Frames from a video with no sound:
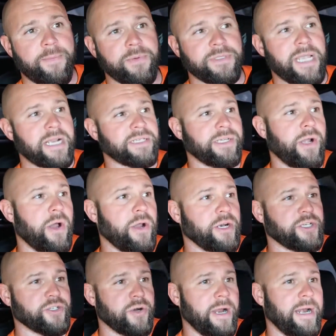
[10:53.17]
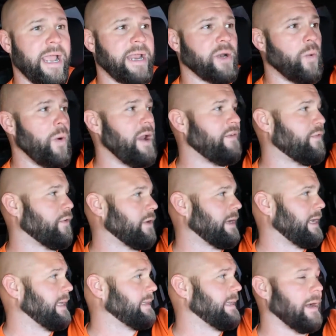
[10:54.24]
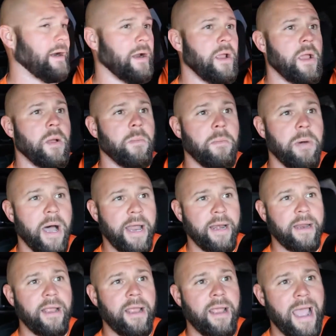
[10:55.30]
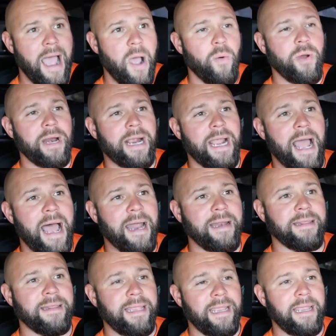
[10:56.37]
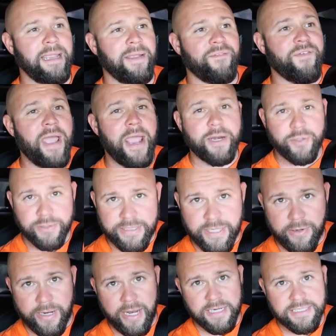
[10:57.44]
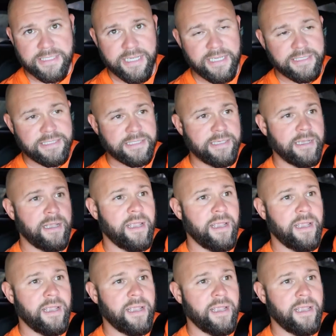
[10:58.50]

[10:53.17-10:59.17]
It was actually on a train. I had to wait for it to get there. But I would have got the factory tailgate assist.